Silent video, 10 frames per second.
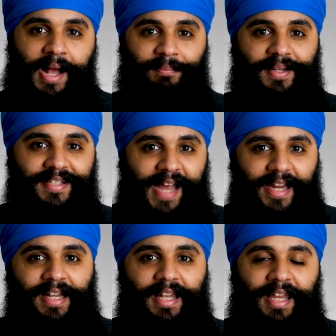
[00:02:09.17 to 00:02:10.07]
But
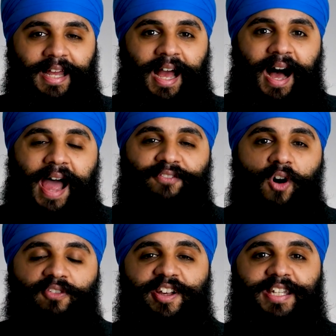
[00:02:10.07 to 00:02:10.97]
secondly, I've
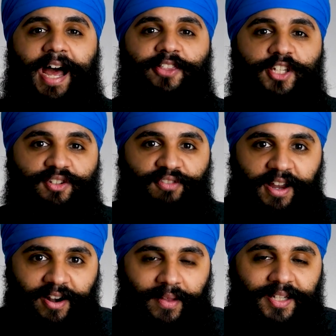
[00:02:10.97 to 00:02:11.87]
always had this
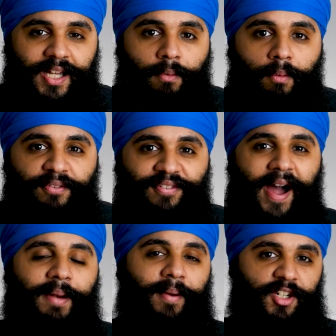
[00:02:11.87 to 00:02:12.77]
fear that someone would
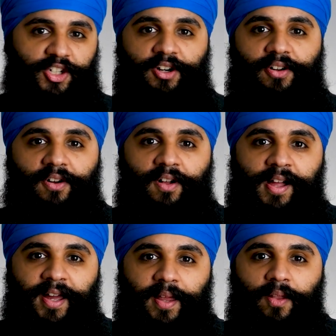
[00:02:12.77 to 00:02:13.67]
find my journal,
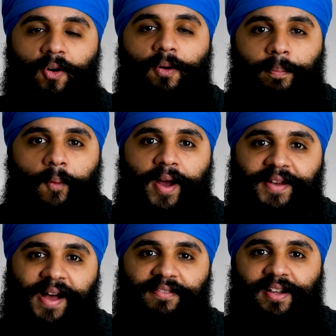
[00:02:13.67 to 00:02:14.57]
and the whole point
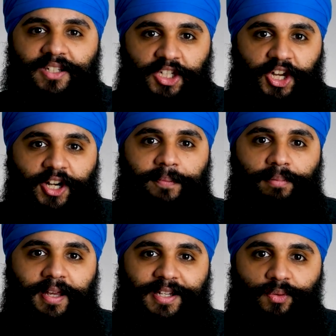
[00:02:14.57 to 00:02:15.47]
of having a secure
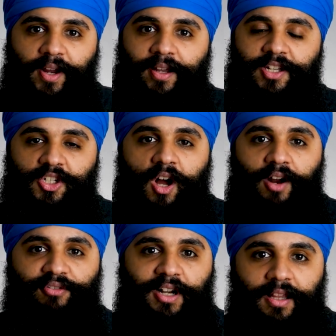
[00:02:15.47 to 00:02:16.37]
place where I can just
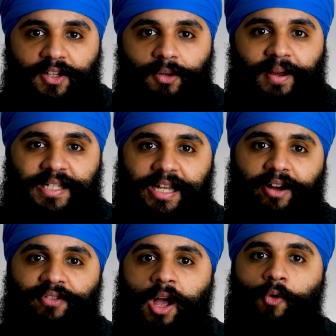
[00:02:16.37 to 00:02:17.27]
talk freely to
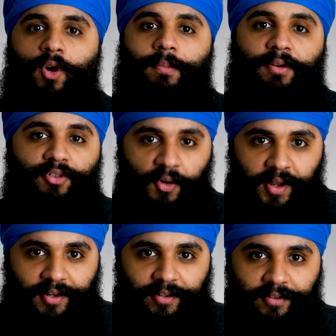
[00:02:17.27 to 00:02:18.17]
myself would be
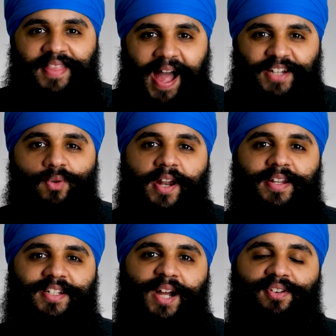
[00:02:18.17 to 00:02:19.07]
ruined. And that's when I
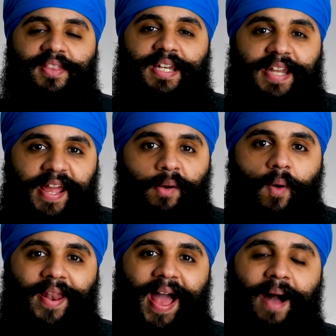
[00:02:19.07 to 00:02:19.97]
discovered the Day
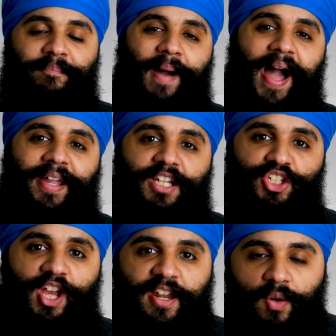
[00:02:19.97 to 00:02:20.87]
One app back in
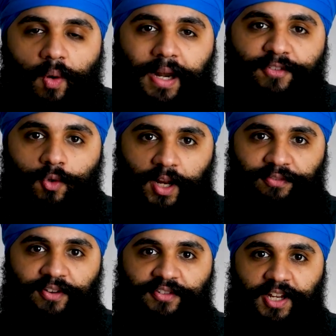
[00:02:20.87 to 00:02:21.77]
January of
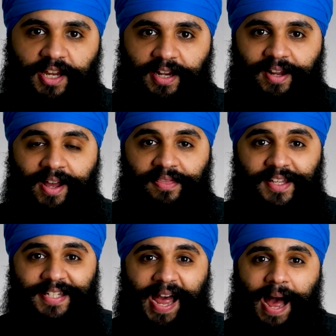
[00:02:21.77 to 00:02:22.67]
2015.
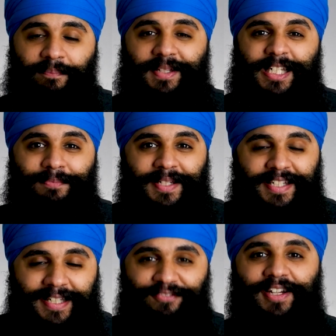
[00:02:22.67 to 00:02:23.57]
This app is
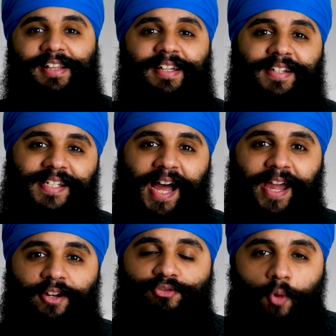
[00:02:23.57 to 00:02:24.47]
specifically
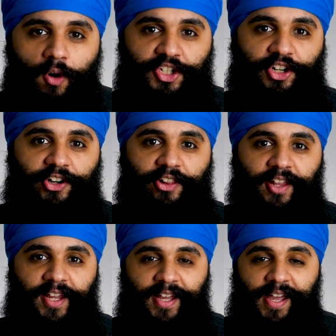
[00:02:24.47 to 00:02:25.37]
designed for
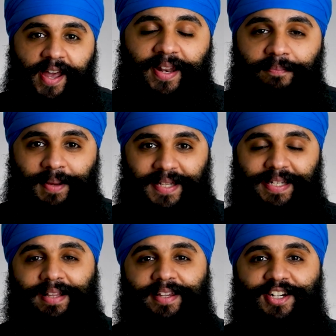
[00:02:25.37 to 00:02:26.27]
journaling, and it
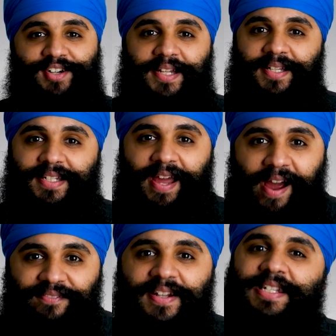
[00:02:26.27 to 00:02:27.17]
basically addresses
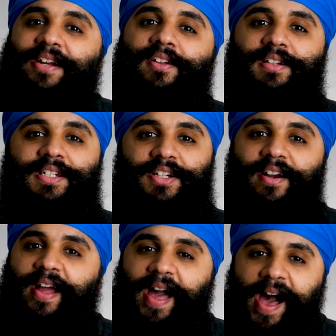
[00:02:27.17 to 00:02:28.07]
every single
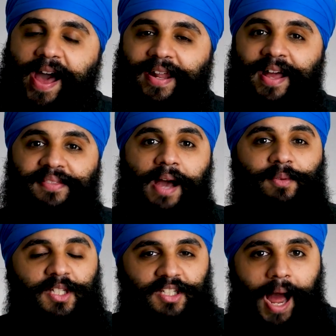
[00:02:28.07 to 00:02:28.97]
concern I had that
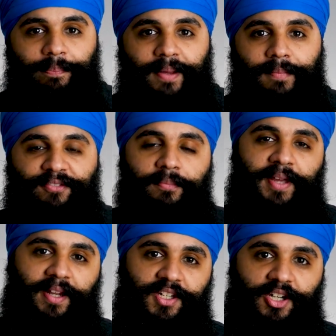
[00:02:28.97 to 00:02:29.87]
was stopping me from
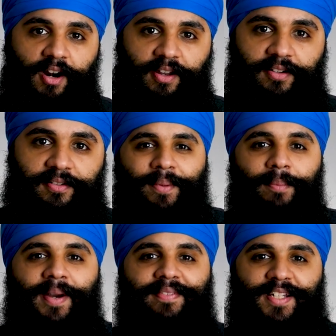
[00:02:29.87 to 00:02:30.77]
getting started. I'm gonna
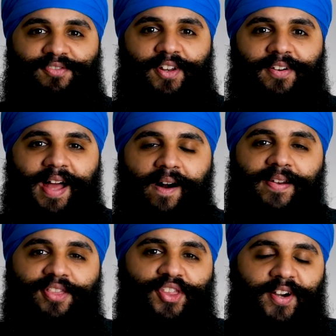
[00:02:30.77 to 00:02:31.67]
break this video down
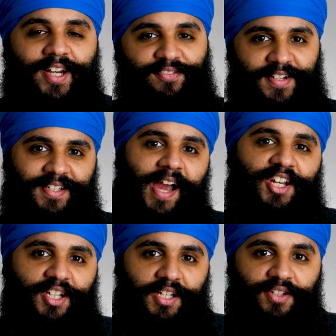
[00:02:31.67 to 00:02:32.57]
into three different
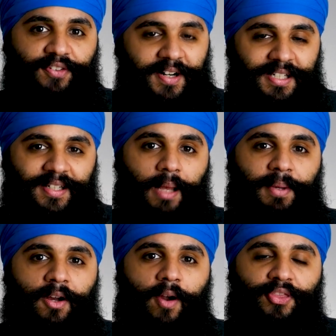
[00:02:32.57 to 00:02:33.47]
sections. Firstly, I'll
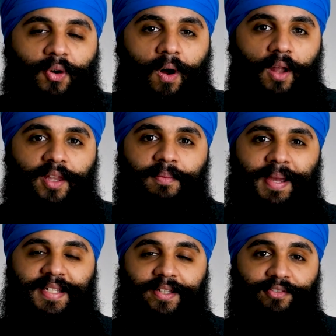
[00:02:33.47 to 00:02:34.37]
be going through all the
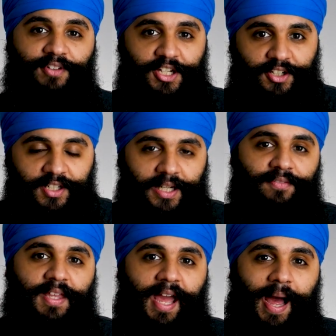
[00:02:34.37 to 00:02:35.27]
amazing features
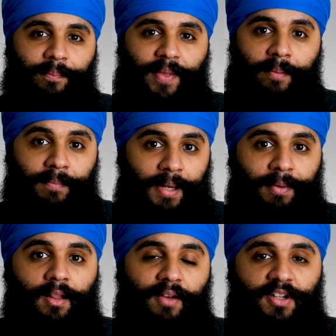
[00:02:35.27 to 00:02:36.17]
of the app that made
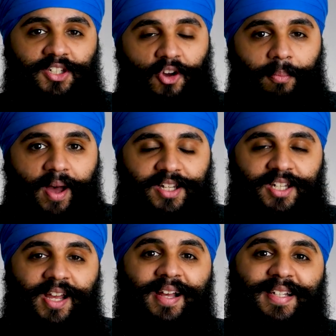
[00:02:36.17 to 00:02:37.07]
me love it so
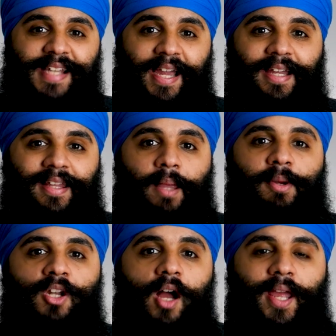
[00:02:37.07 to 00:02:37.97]
much. Secondly, I'll
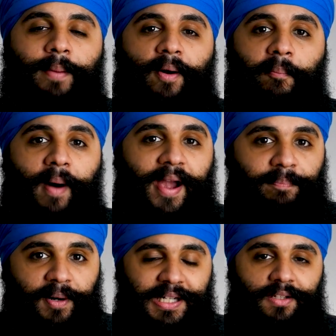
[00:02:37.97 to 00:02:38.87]
be talking about my
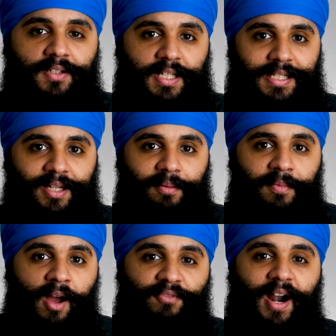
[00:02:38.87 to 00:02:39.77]
personal
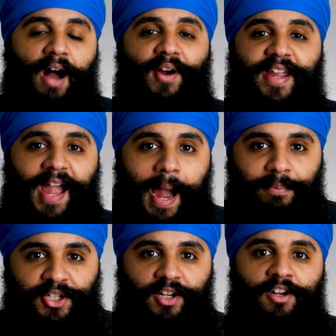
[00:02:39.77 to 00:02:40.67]
system for how I
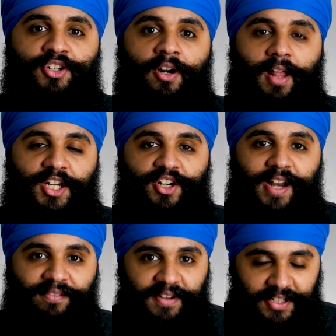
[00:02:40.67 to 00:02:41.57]
capture a journal entry
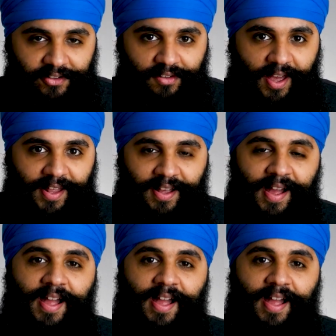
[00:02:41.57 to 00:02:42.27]
every single night.